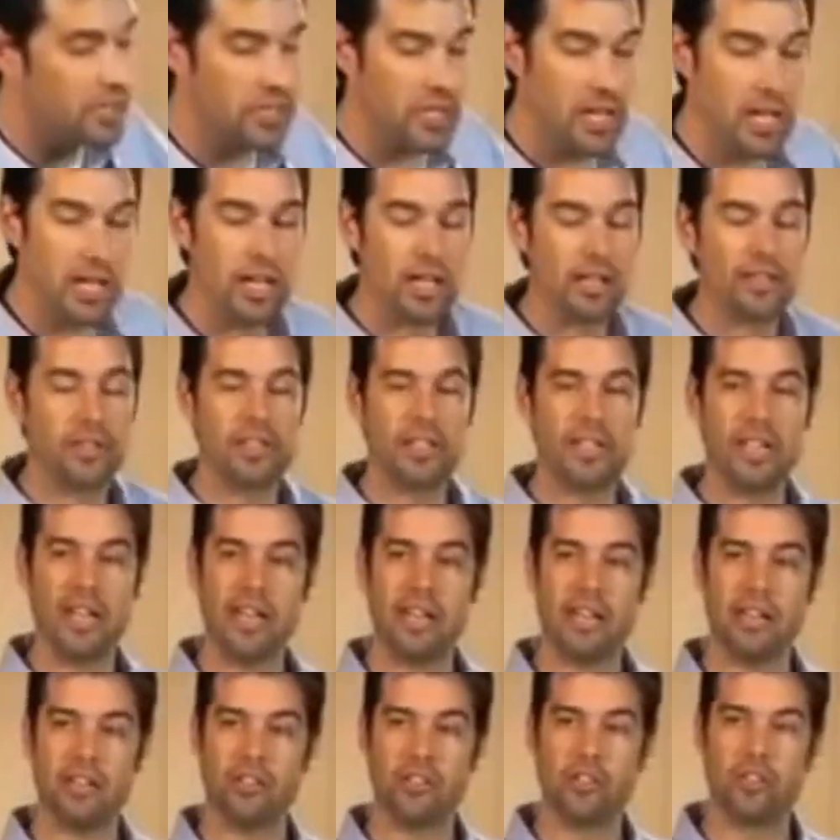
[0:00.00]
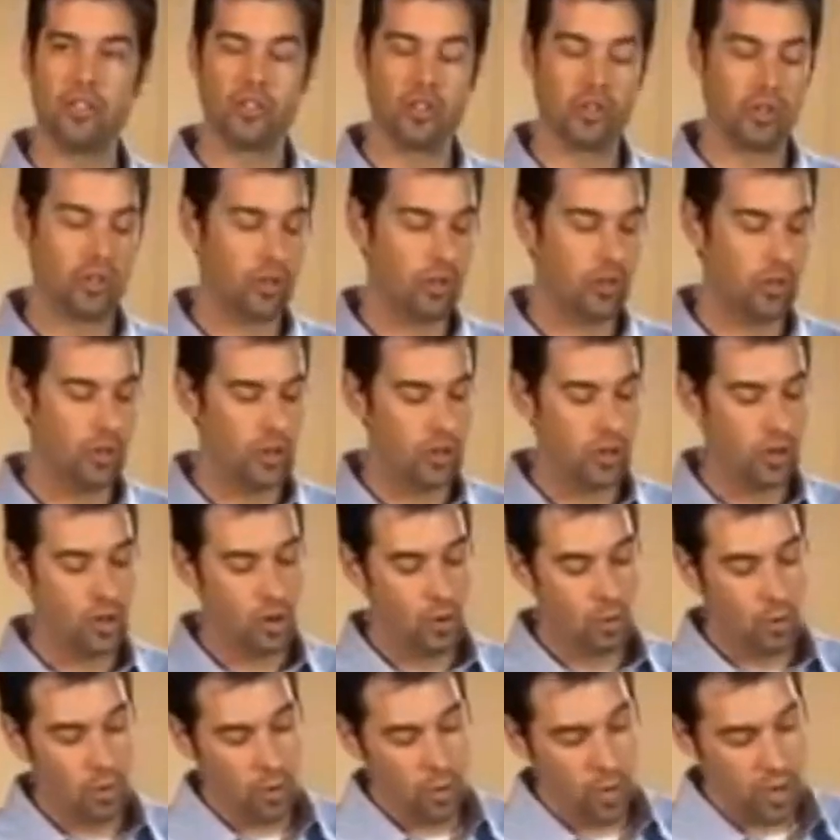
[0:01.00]
psi on the gauge,
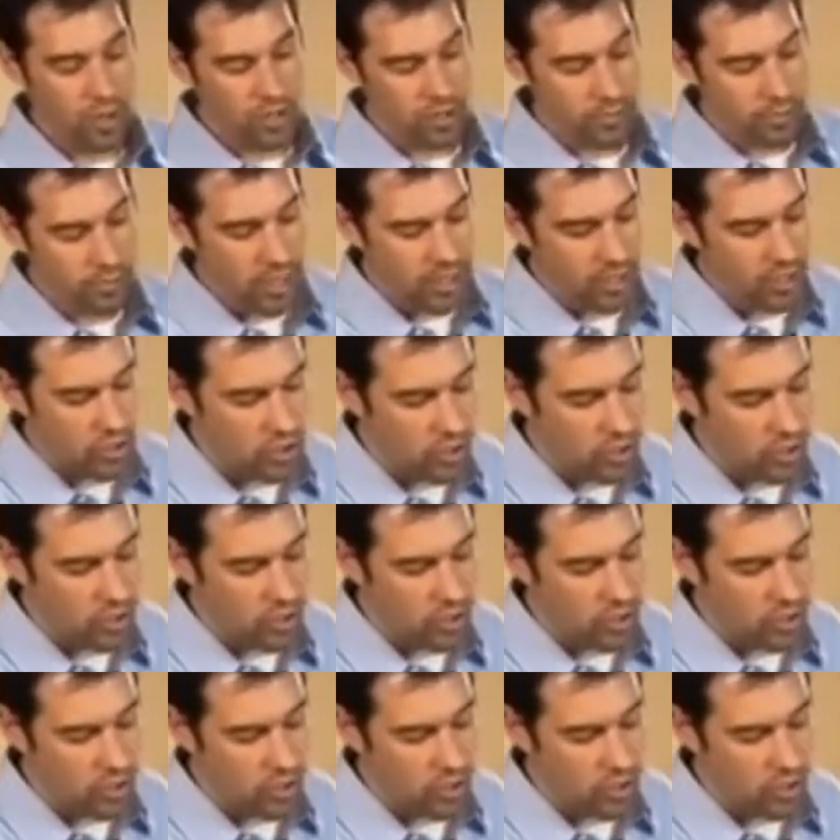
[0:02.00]
we want to make